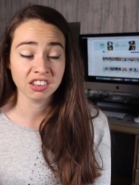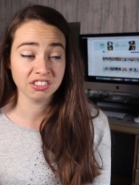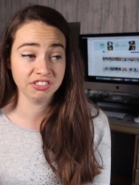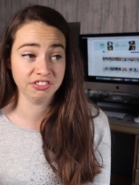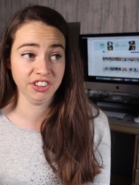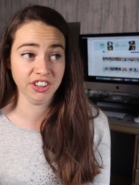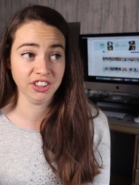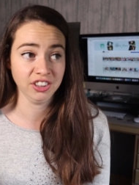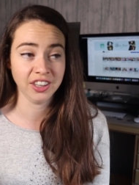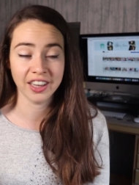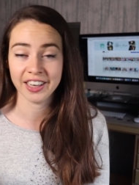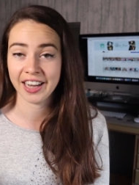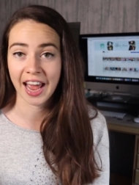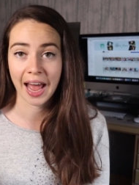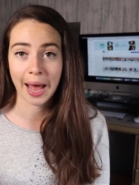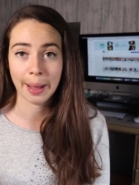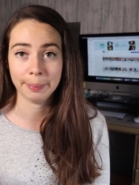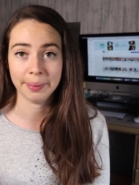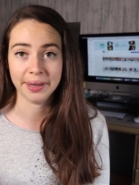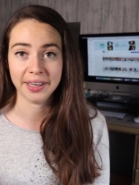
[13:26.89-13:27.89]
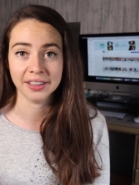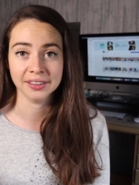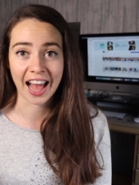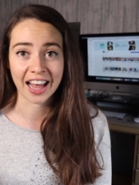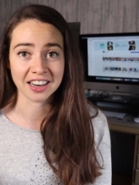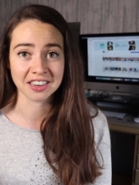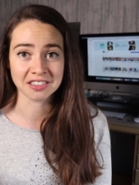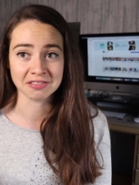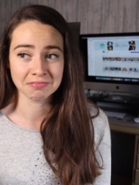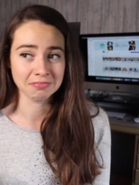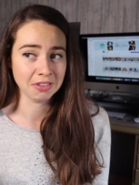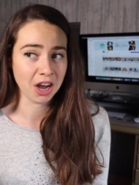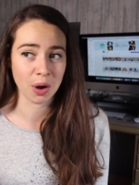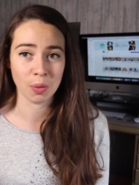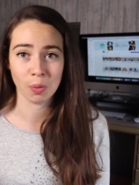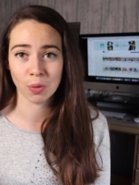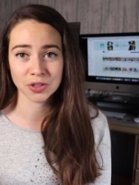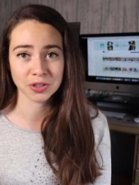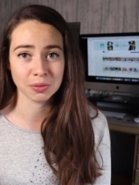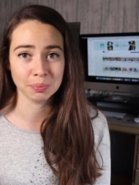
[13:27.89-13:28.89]
full and happy and I
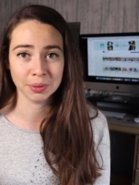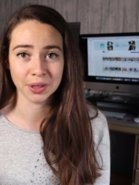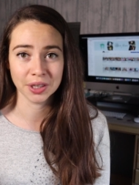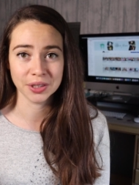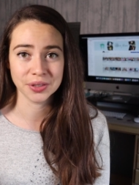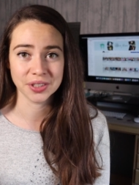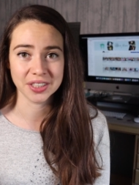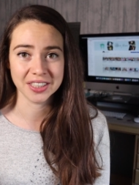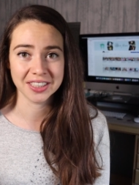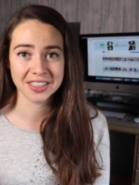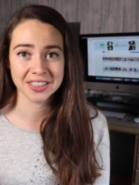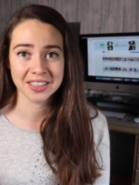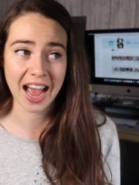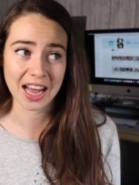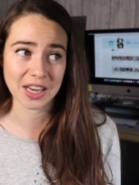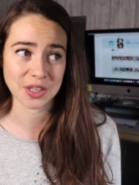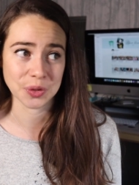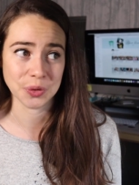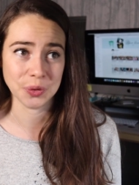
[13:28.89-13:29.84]
wasn't bloated at